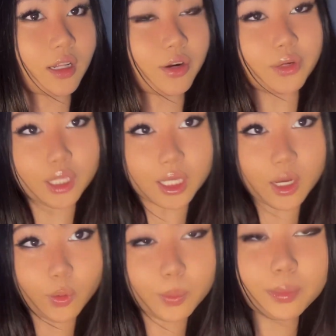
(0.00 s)
I really
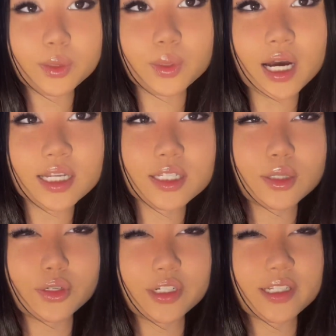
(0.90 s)
hope you guys
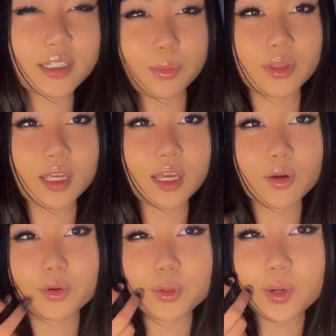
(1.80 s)
learned something
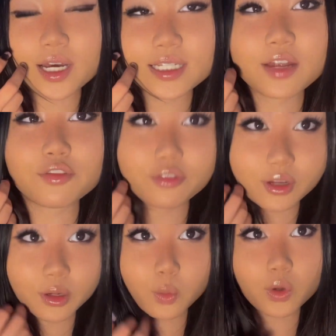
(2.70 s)
or you guys had
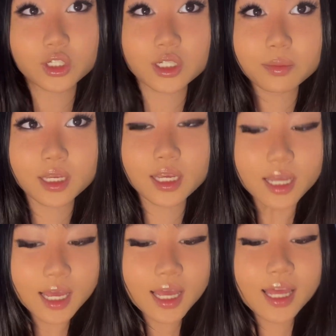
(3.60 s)
fun watching me.
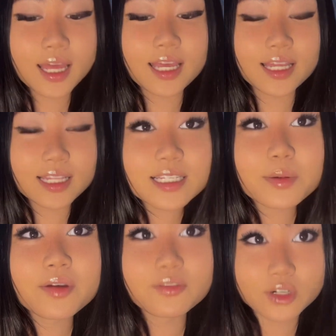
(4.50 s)
This is
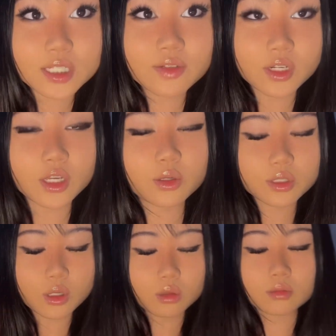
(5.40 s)
my first video,
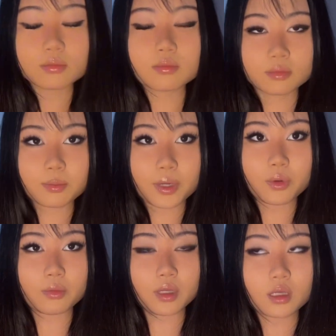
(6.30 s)
so bear
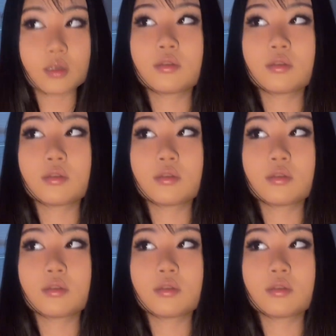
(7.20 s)
with me.